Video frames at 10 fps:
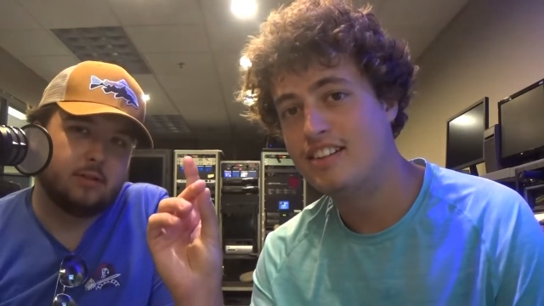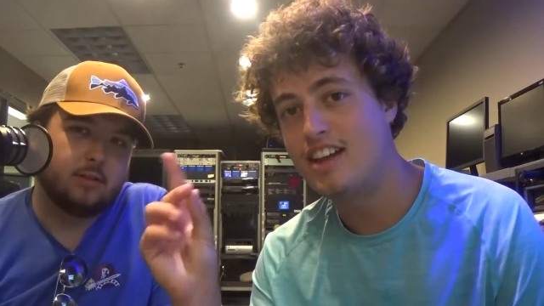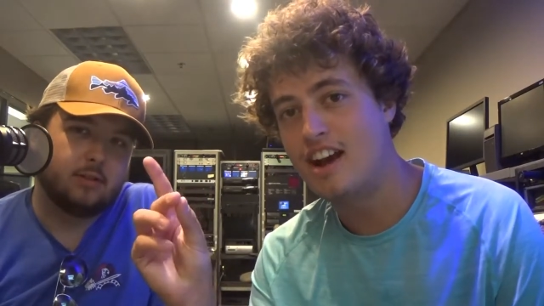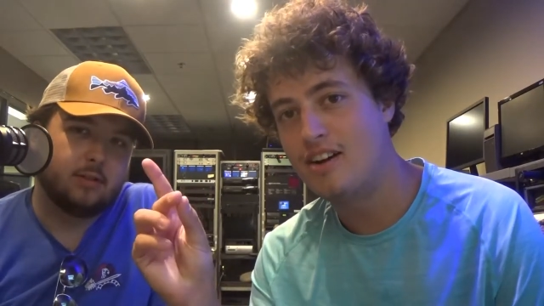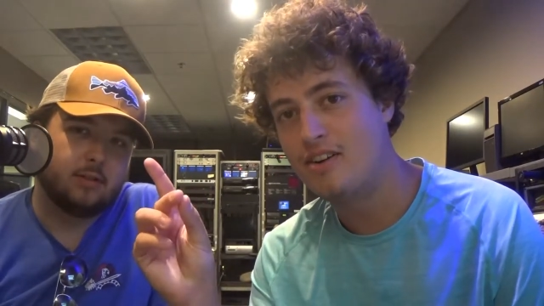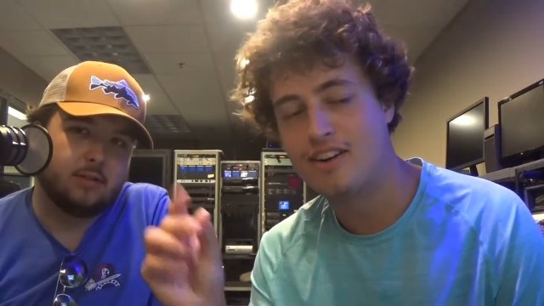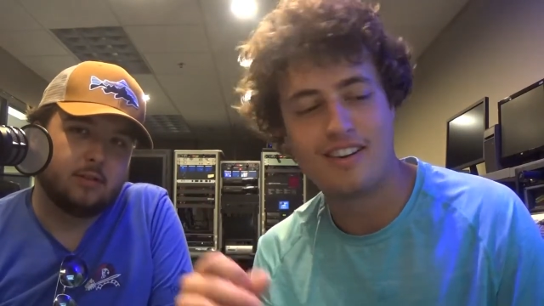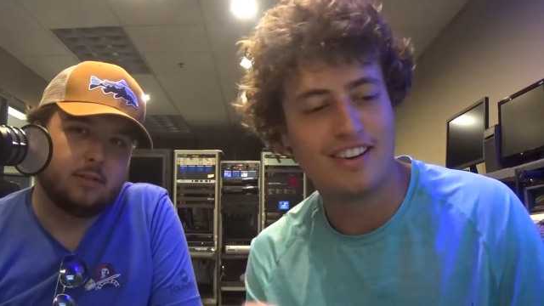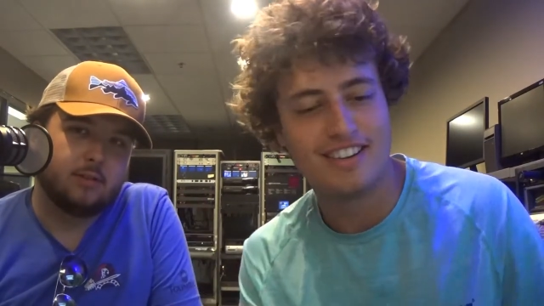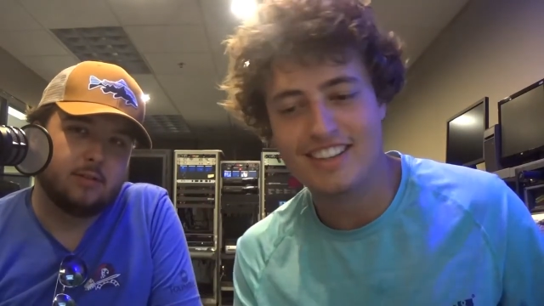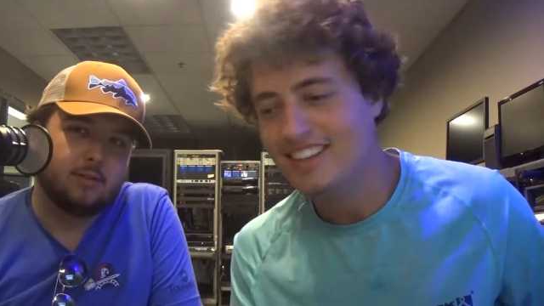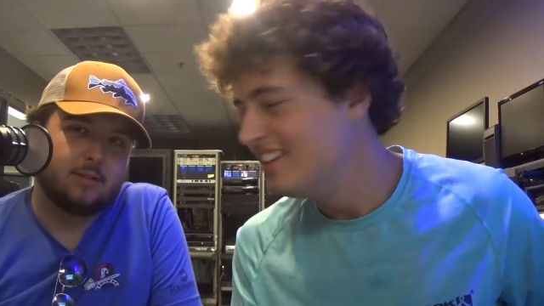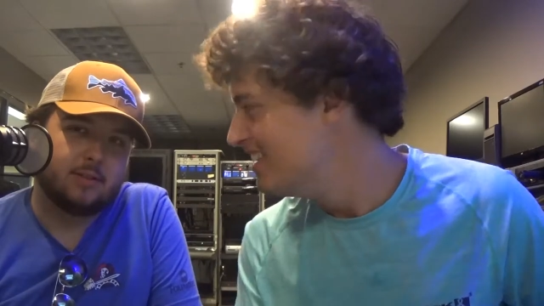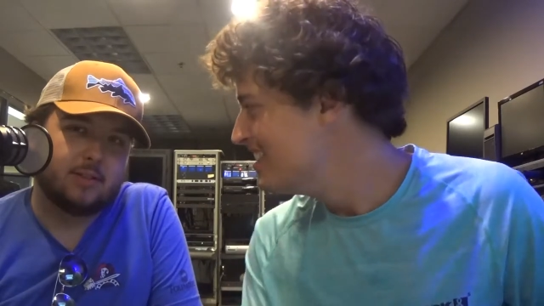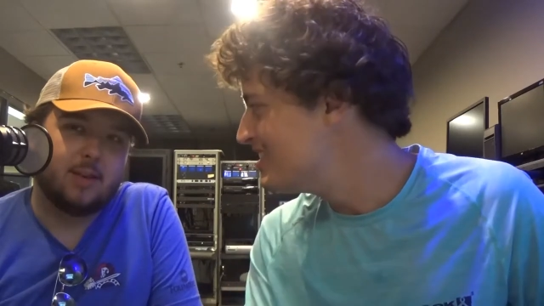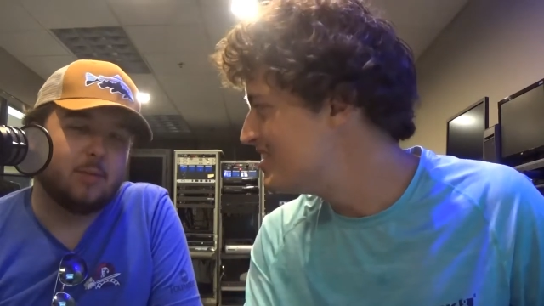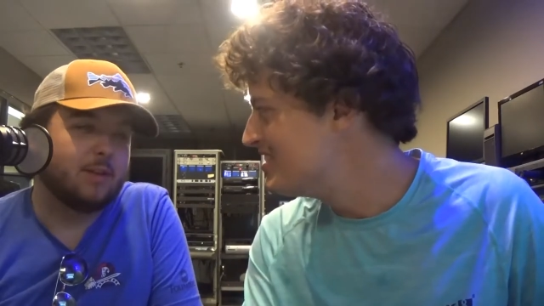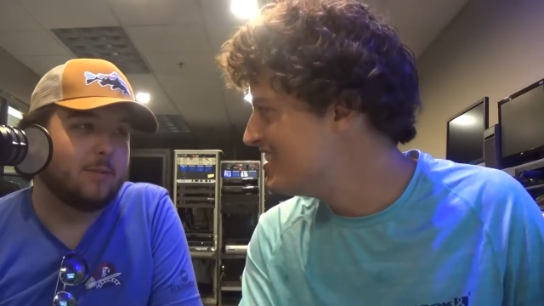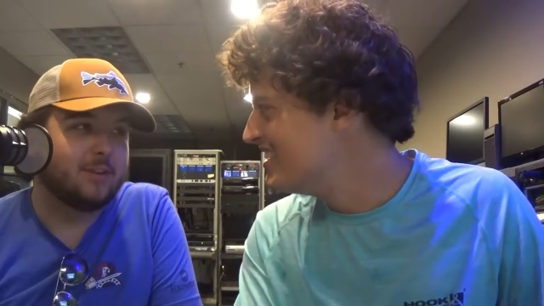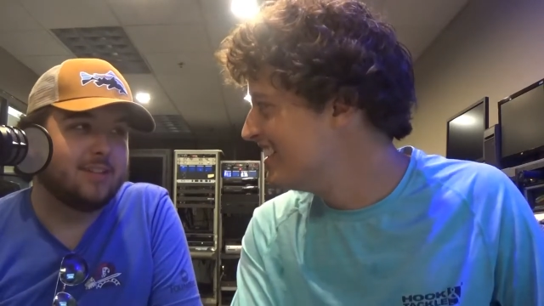Speaker 1: now. All right. Can't wait to
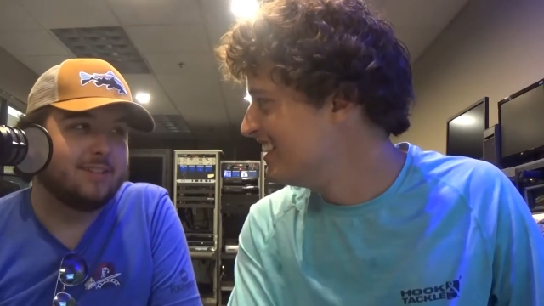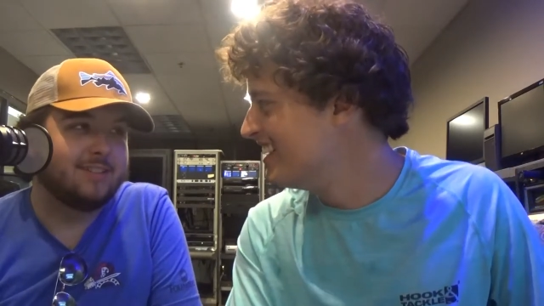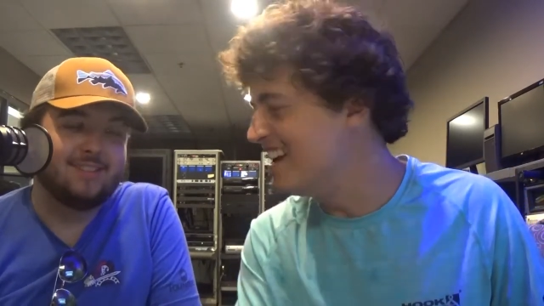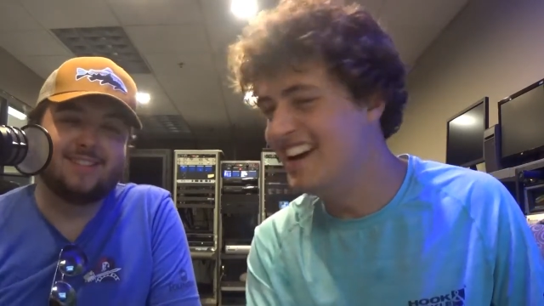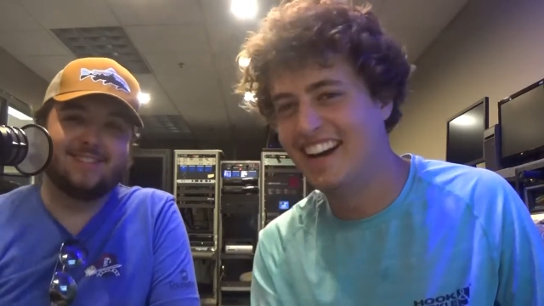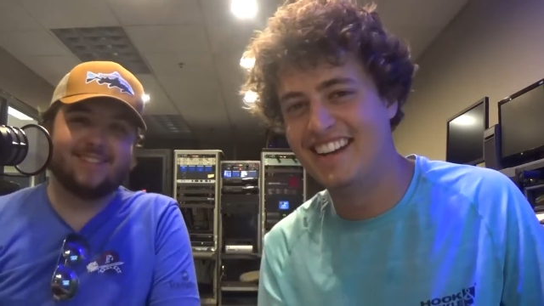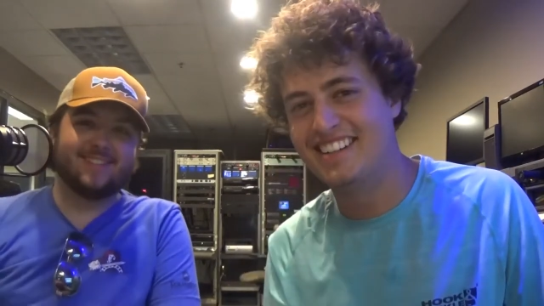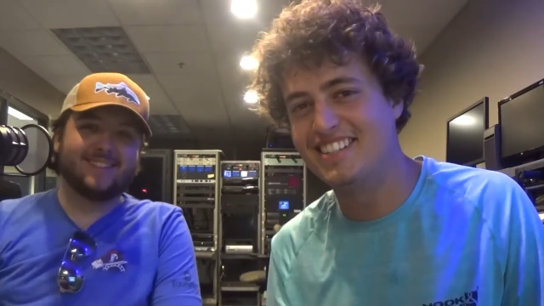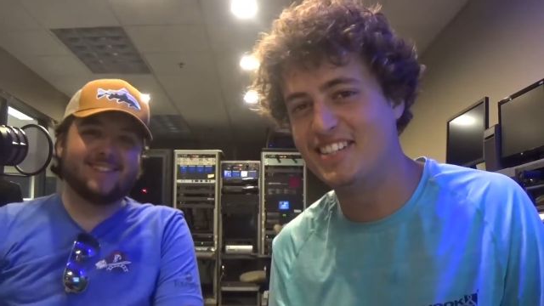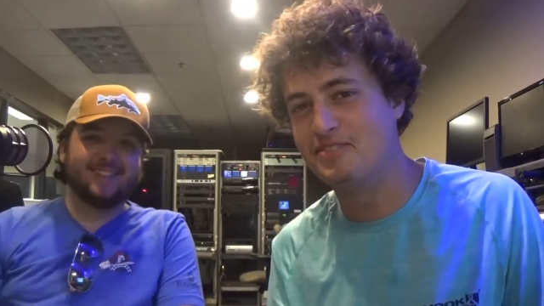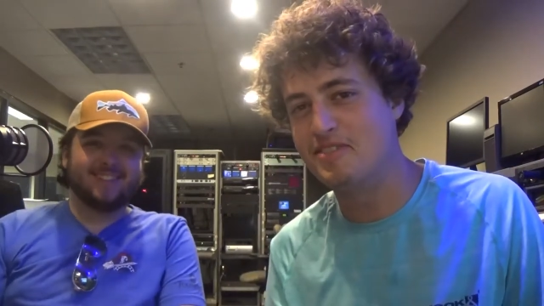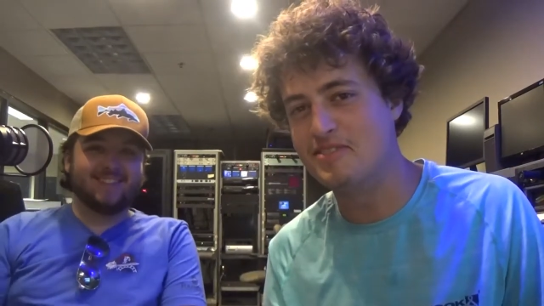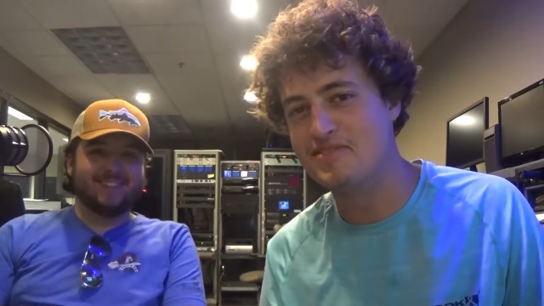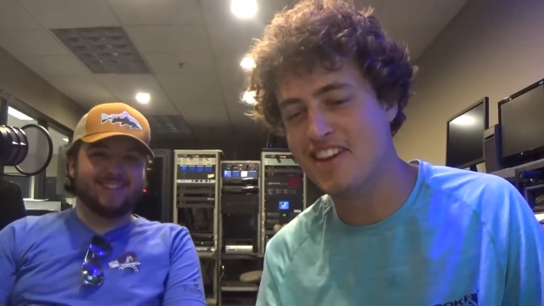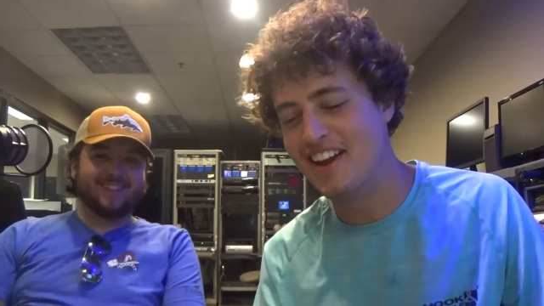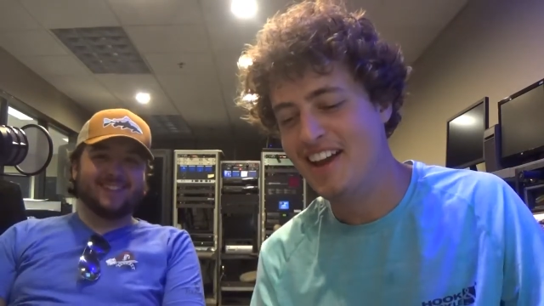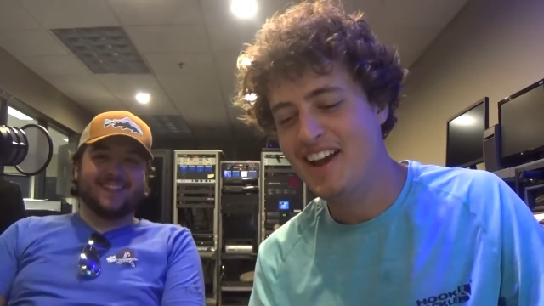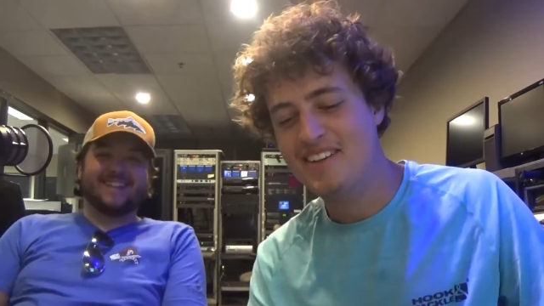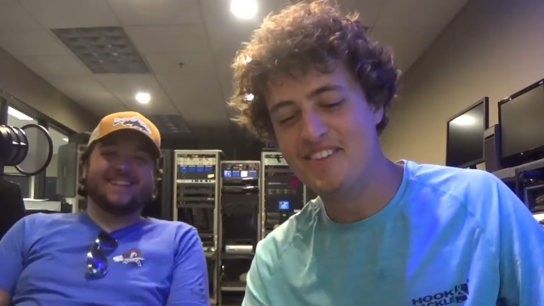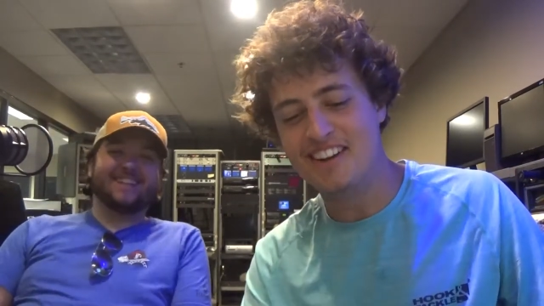forget. It's just me doing that.
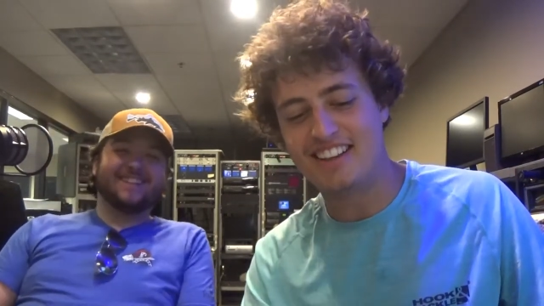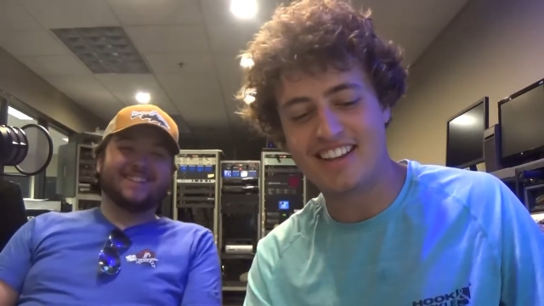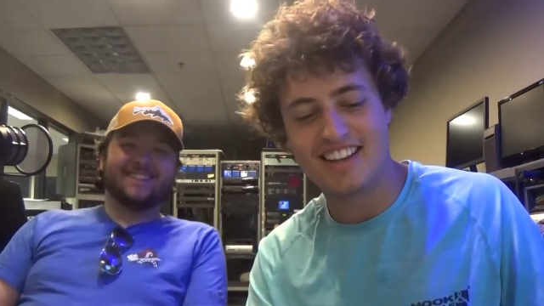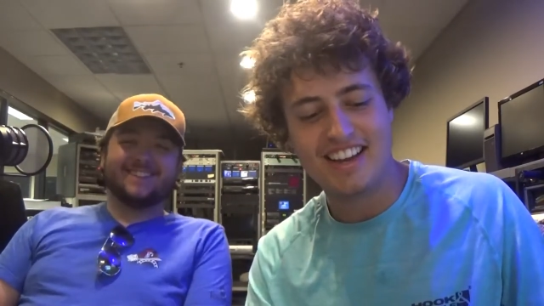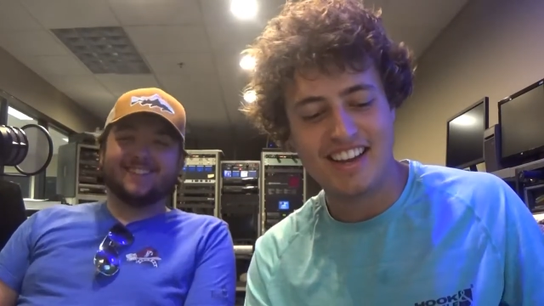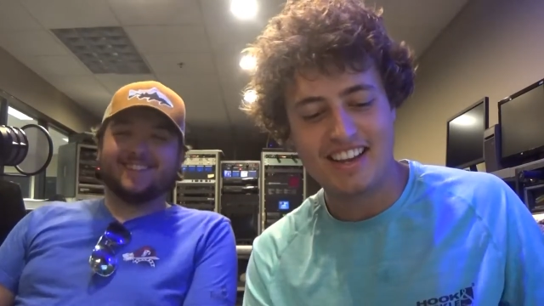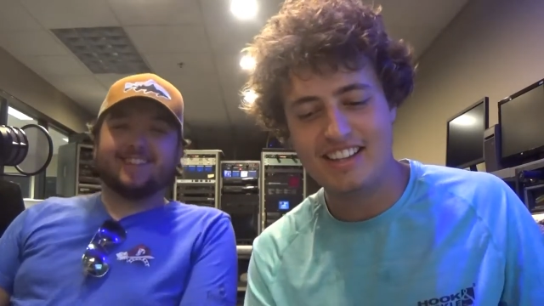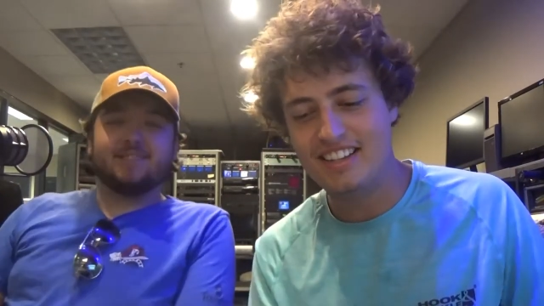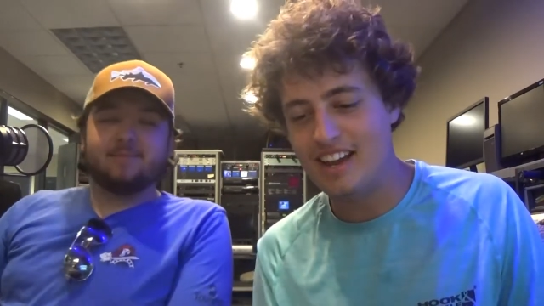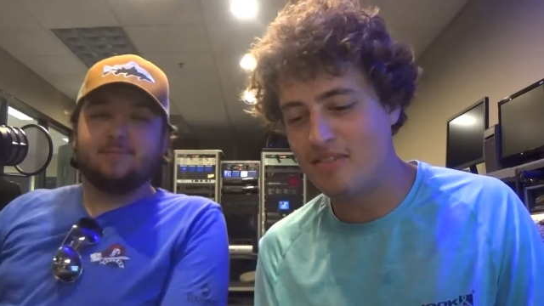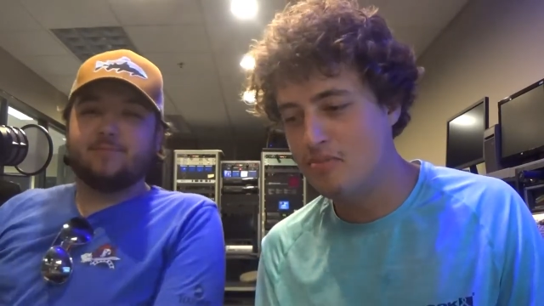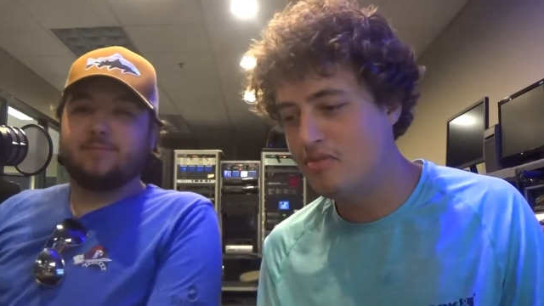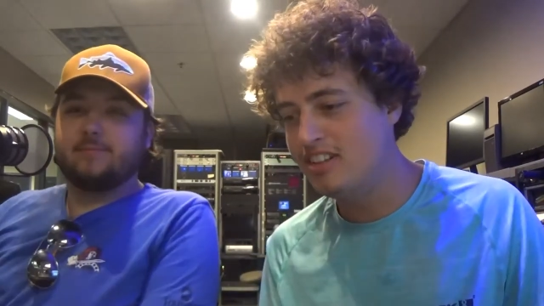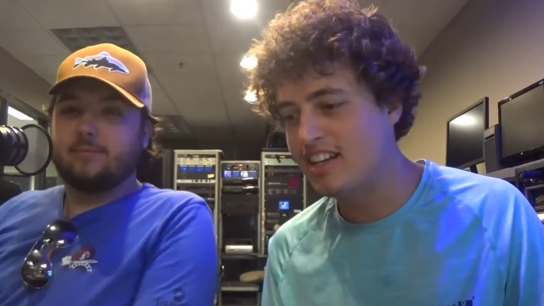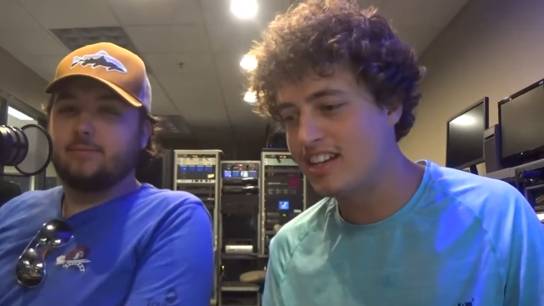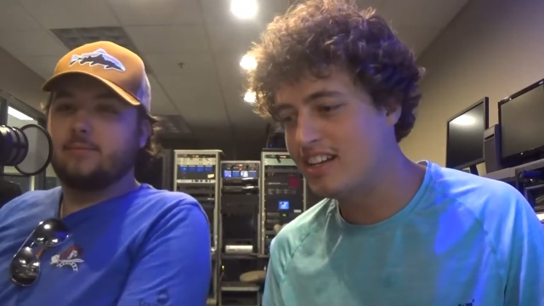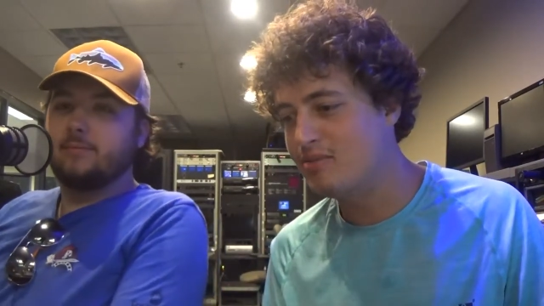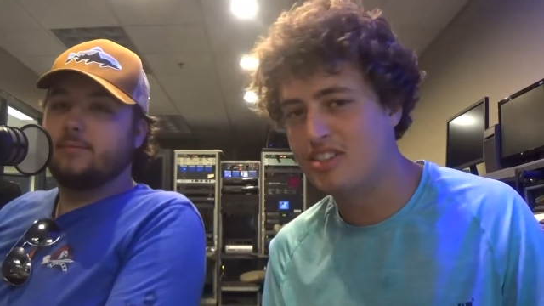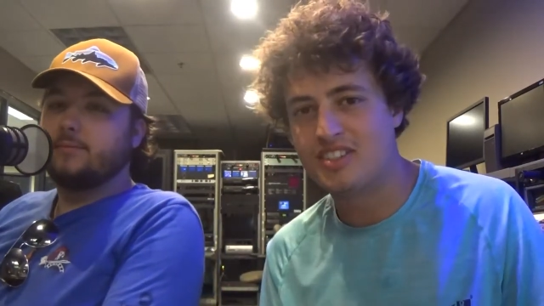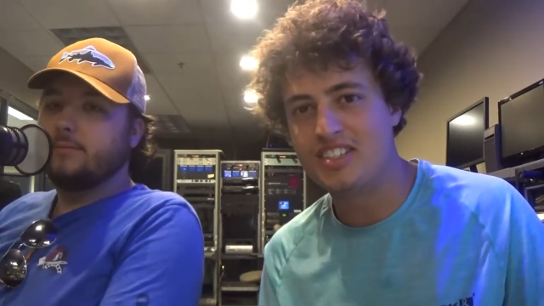But, like, he gave the movie, like, it
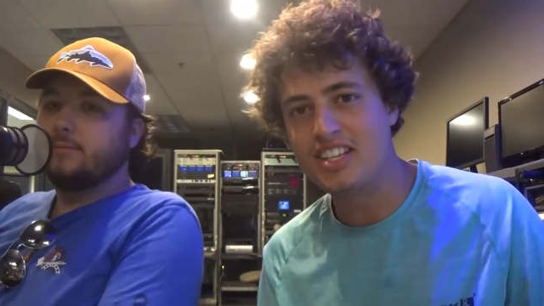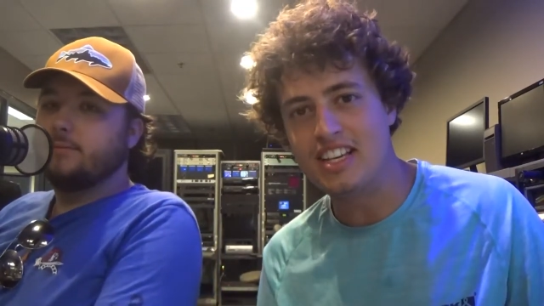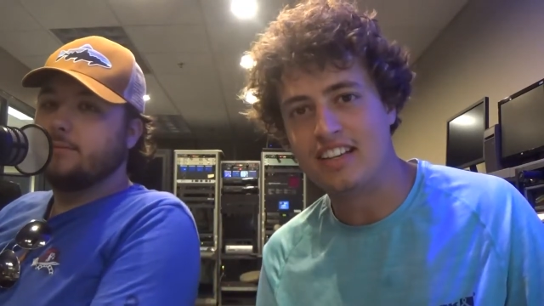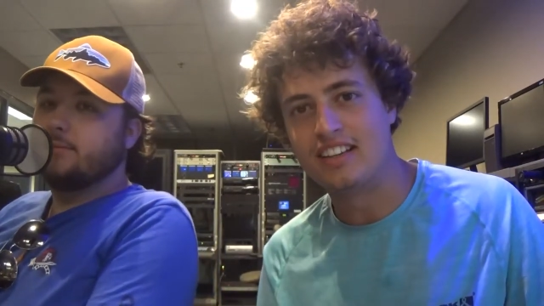was a C.